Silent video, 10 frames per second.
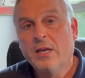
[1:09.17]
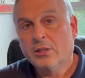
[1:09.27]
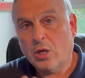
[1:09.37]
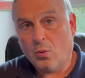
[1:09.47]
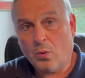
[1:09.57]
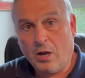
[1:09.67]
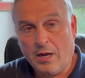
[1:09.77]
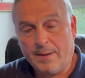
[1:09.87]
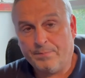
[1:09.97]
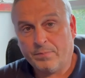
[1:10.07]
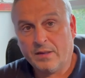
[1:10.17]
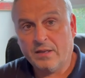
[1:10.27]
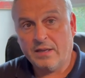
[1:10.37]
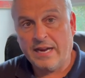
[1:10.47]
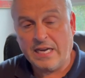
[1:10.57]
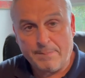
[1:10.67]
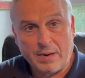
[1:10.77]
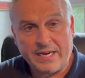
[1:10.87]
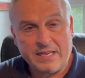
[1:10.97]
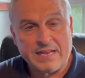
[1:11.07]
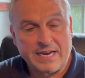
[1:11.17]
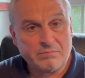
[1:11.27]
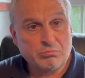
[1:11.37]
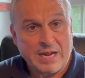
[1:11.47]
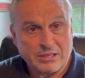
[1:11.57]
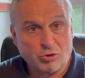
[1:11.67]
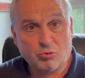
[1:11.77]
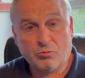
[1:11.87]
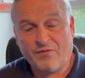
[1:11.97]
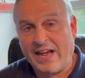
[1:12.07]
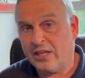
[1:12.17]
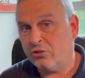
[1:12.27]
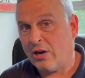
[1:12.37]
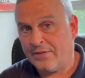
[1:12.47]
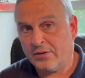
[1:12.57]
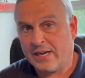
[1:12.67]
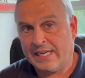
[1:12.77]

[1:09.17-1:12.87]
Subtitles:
So anybody that has a valid driver's